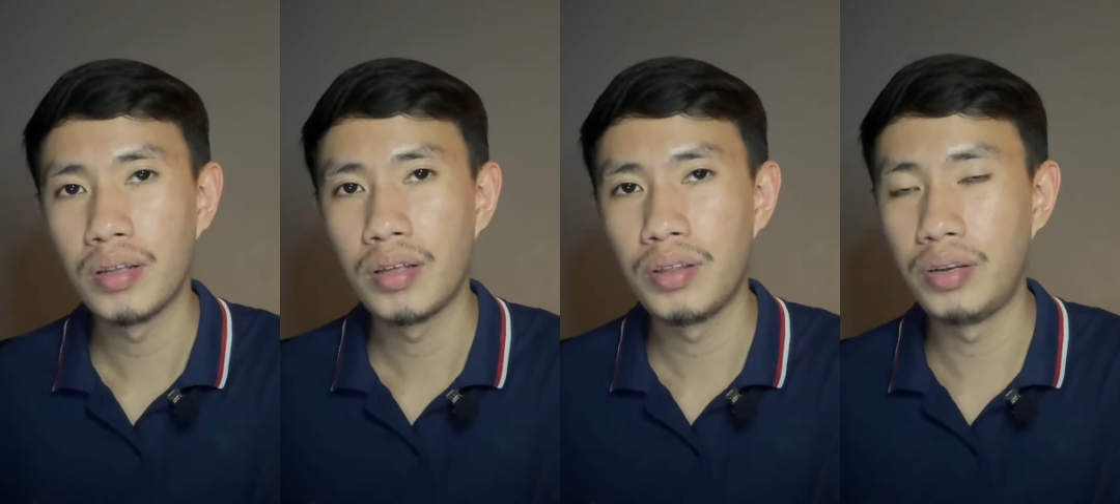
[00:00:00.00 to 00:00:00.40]

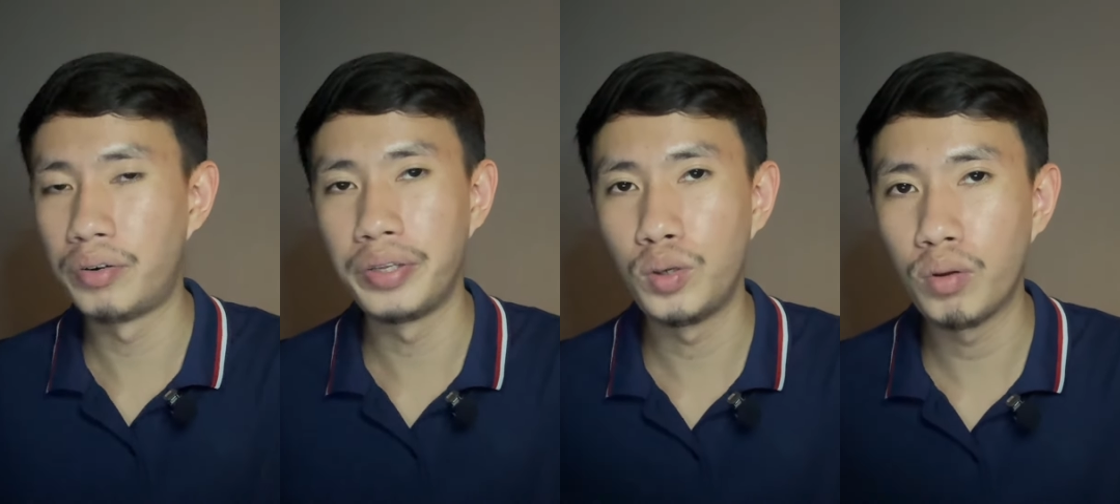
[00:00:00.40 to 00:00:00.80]
the
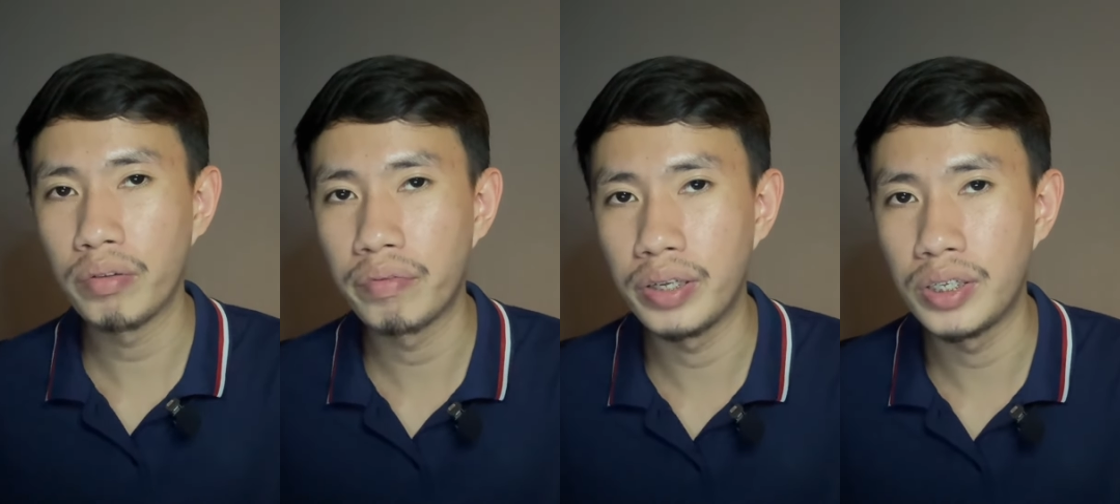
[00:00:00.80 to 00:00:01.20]
renewal
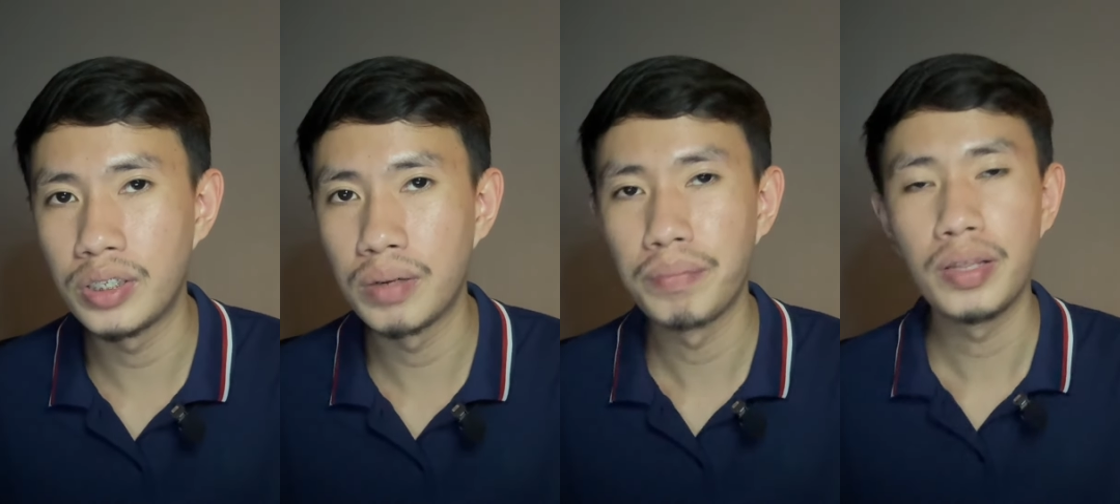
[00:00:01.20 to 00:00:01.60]

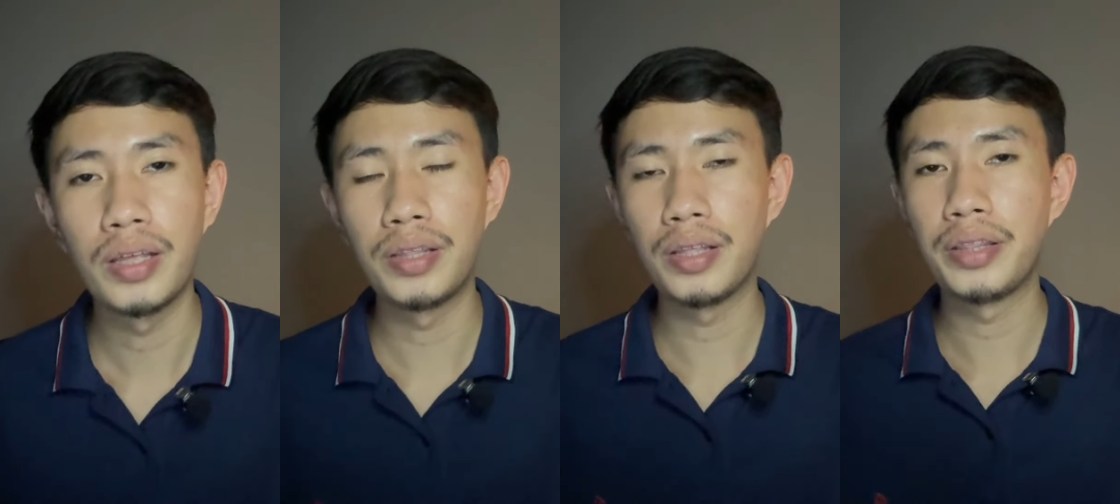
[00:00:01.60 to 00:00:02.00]
fees,
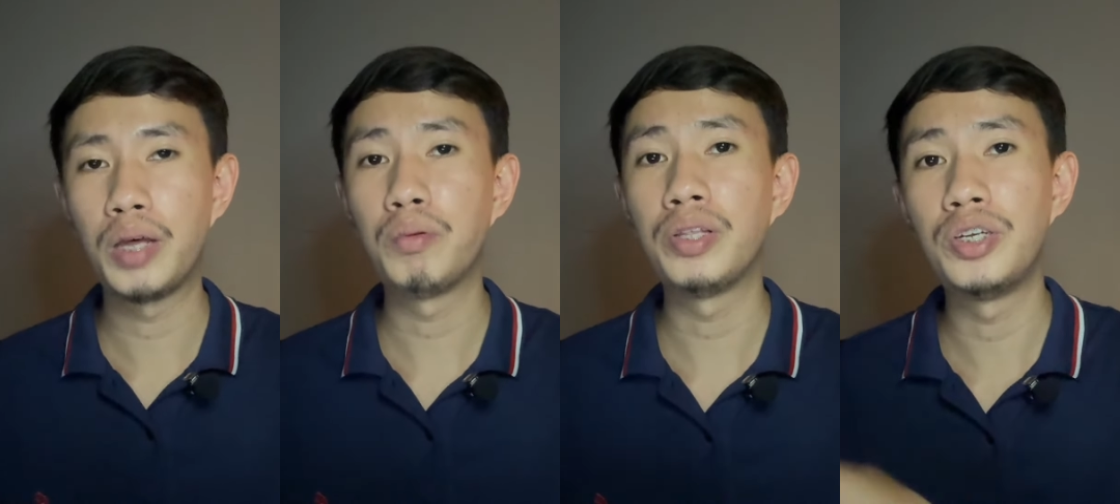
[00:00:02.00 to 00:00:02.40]
and then they
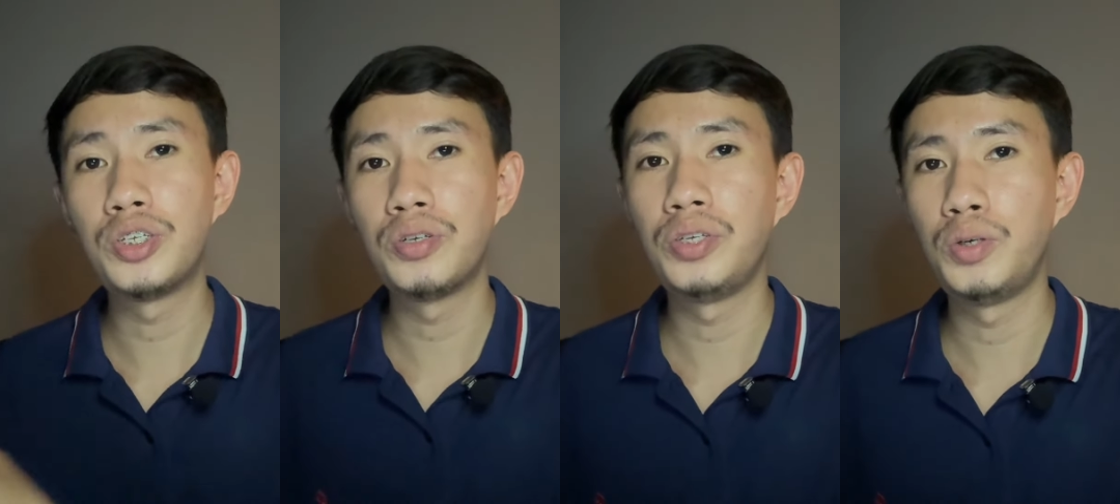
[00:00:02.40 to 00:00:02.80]
will
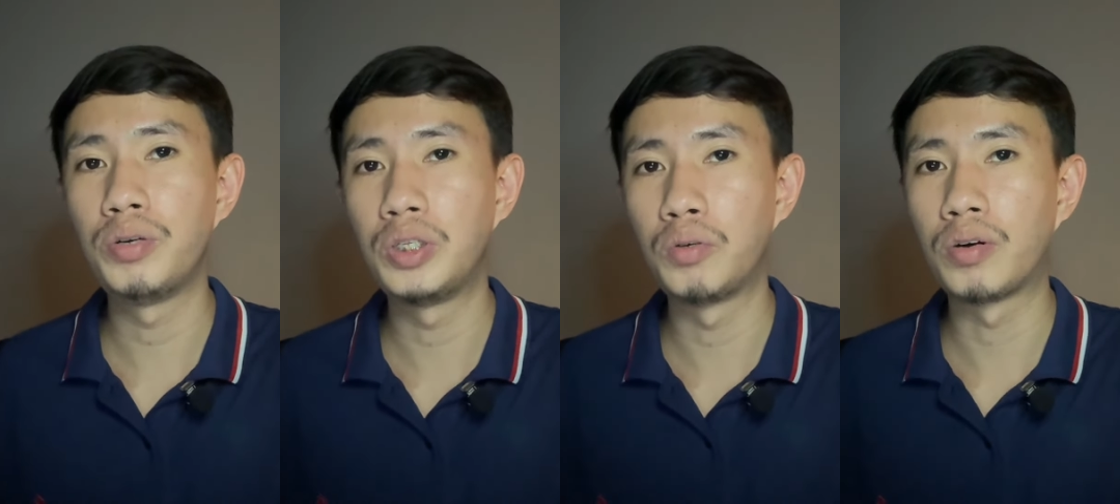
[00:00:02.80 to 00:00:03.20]
issue you a
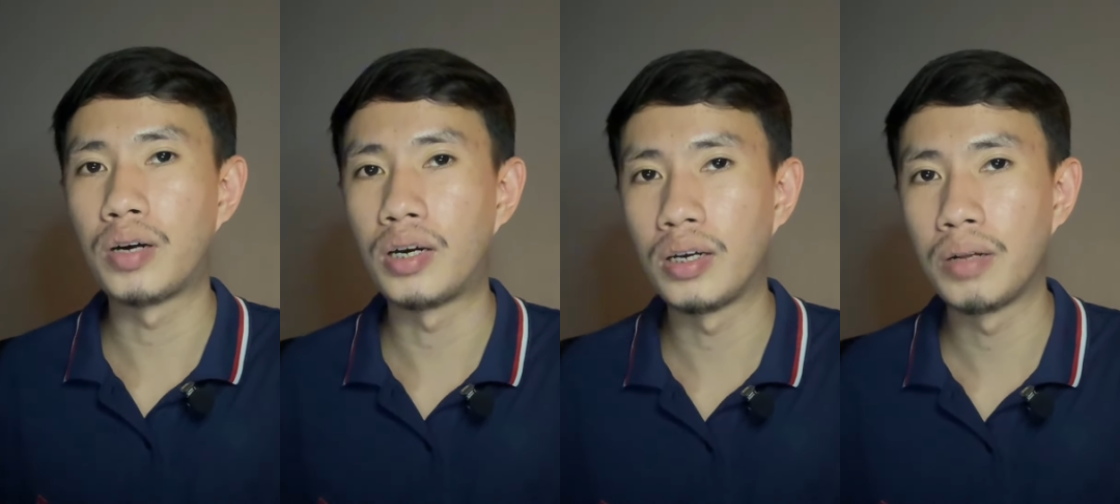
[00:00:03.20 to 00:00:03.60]
new
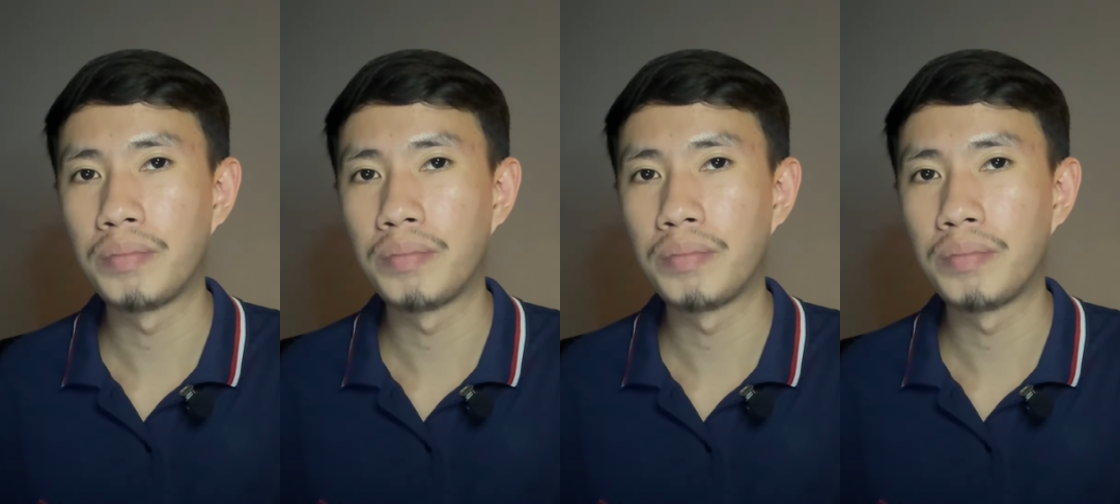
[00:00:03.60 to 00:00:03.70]
card.